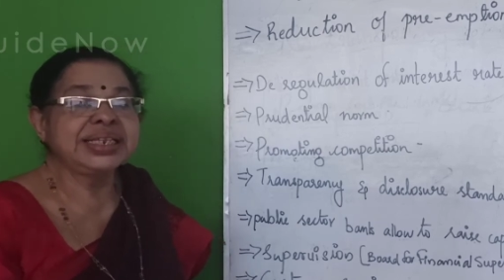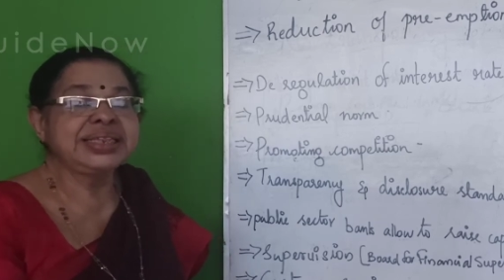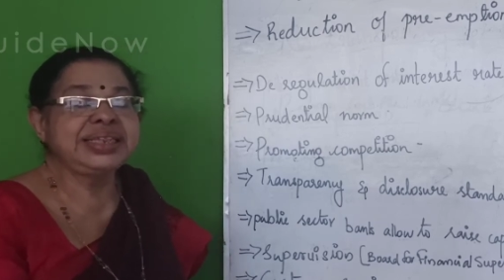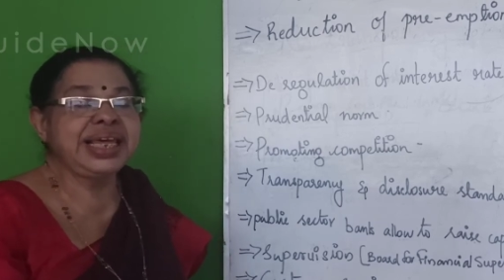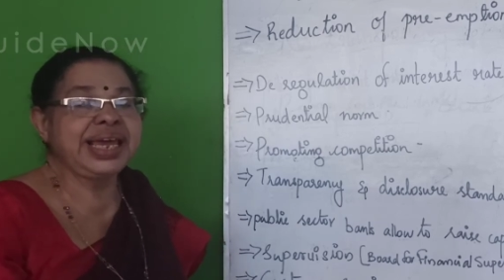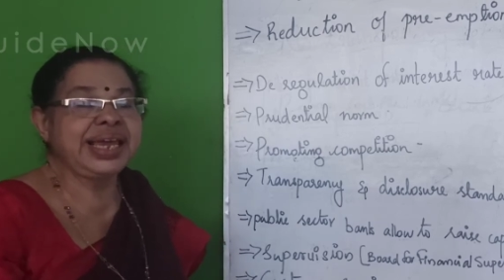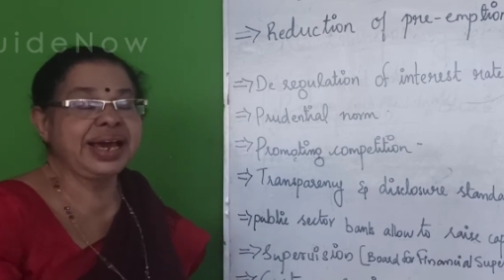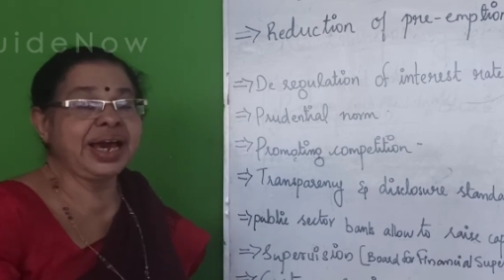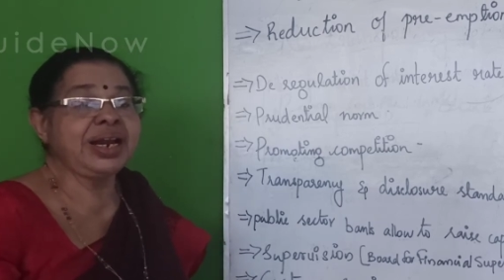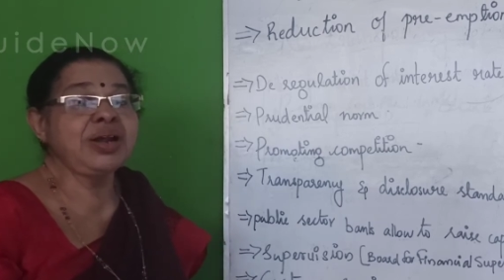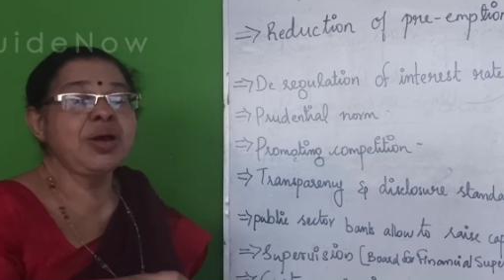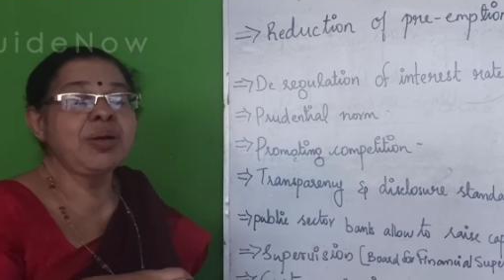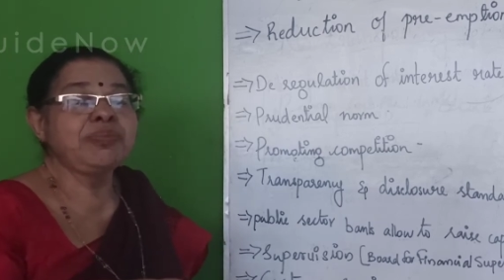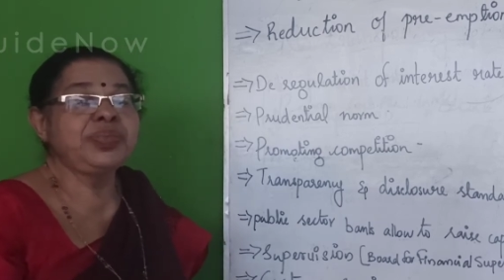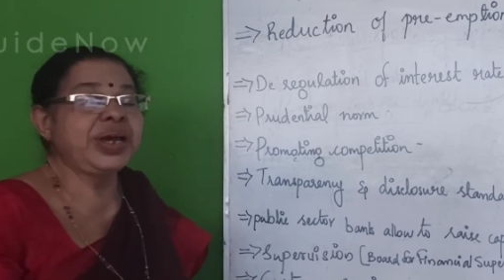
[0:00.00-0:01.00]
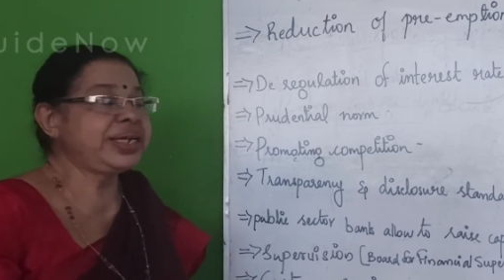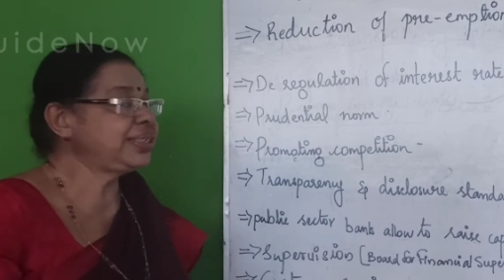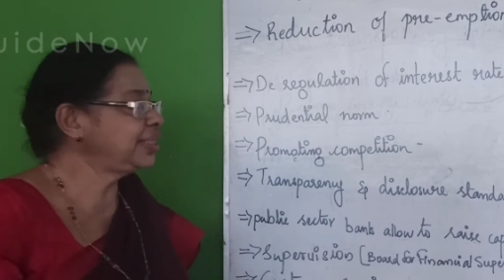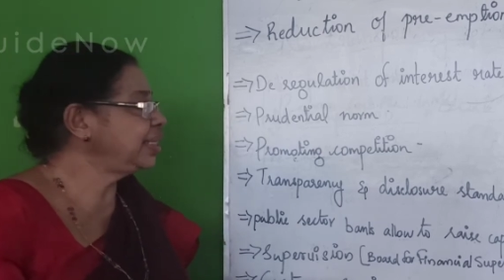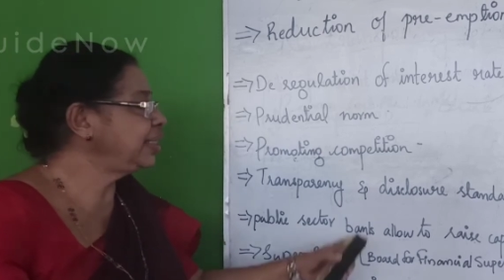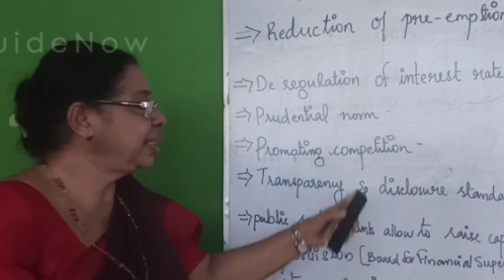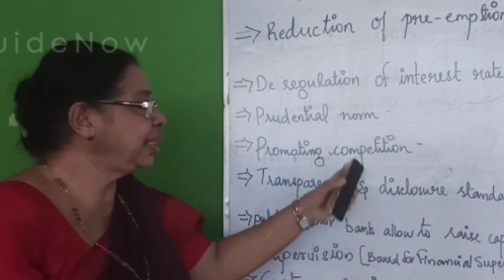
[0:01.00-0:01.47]
They are, that
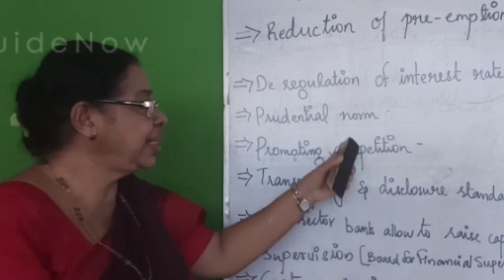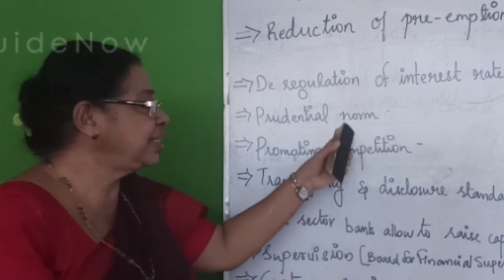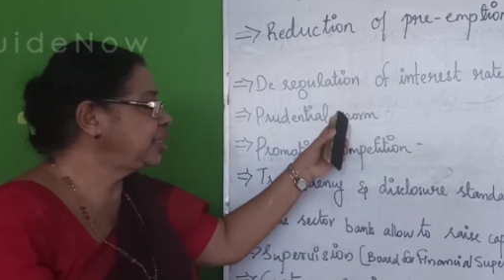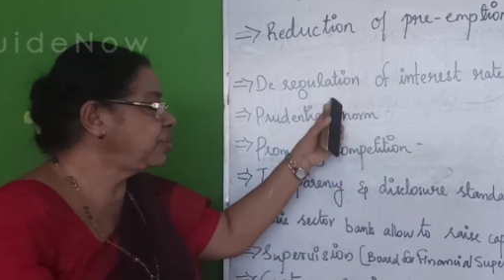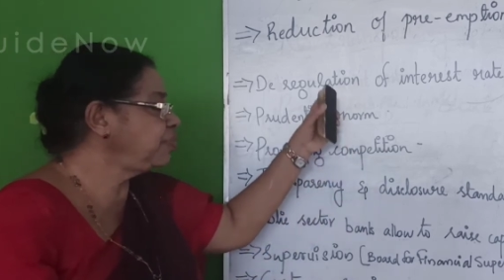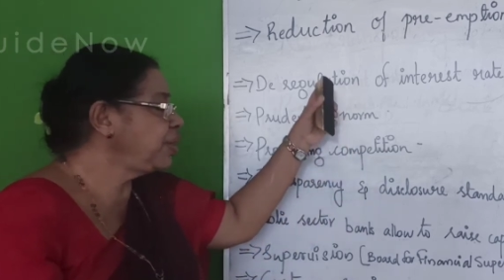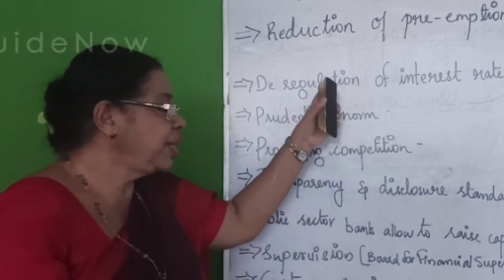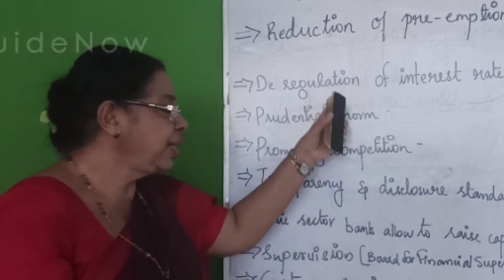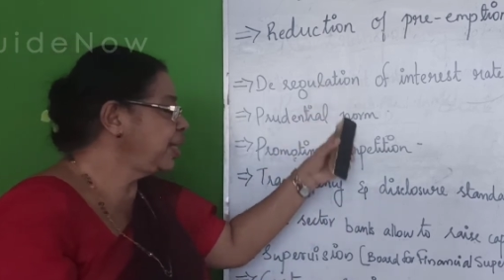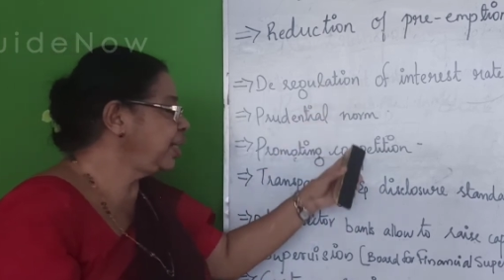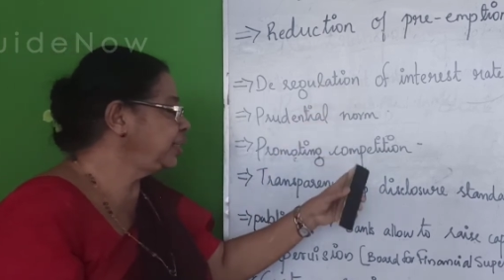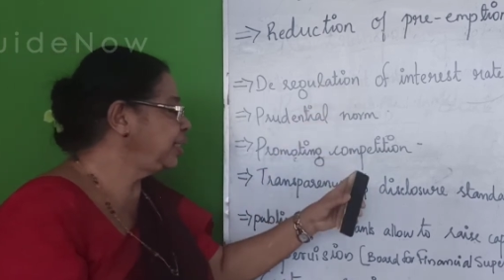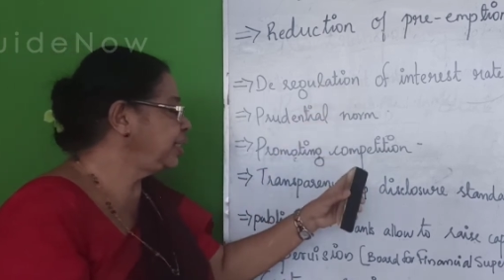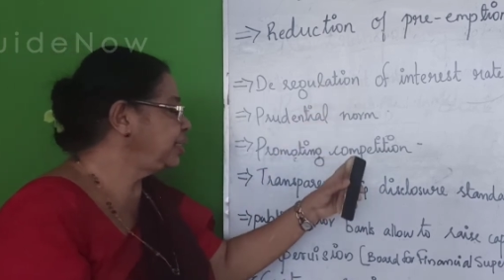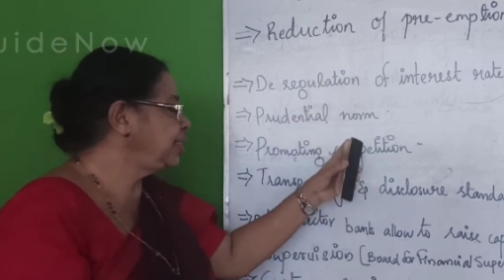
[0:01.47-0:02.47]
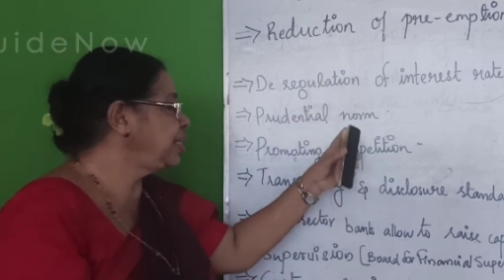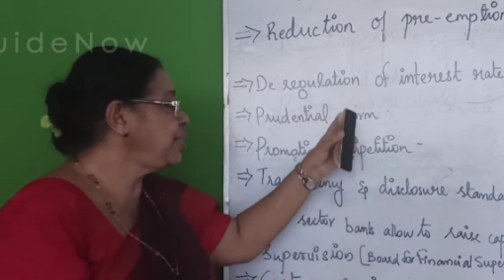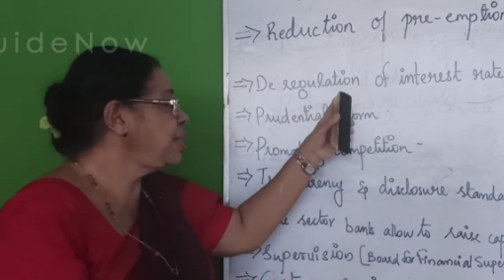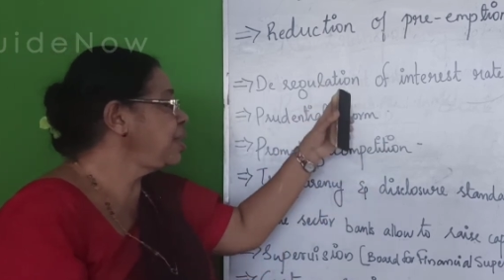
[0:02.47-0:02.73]
is in the case of here there is a